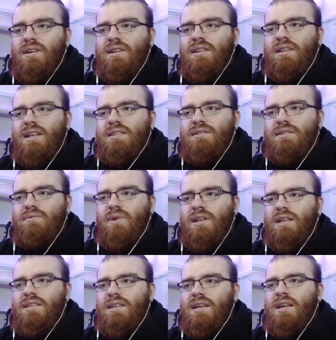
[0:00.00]
Let's wait
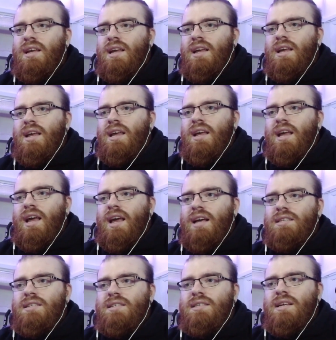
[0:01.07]
and see.
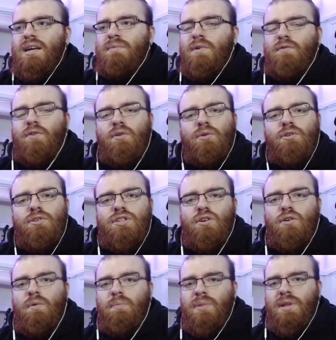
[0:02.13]
Yes, uh, before we do
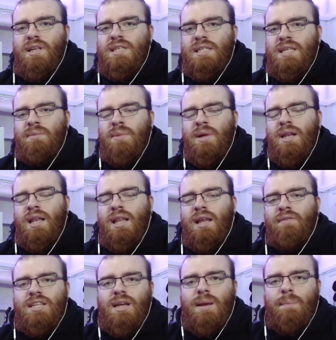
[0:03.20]
so, please keep me in love
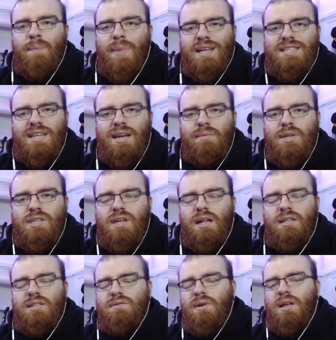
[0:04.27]
energy by subscribing to my
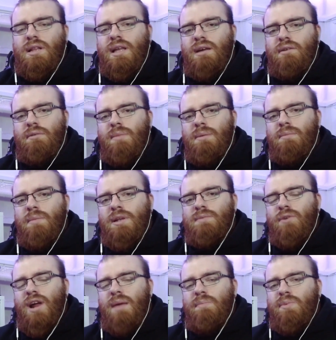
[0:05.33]
channel. Just one click will make me much
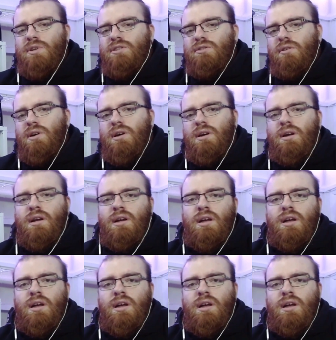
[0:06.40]
more happier, stronger.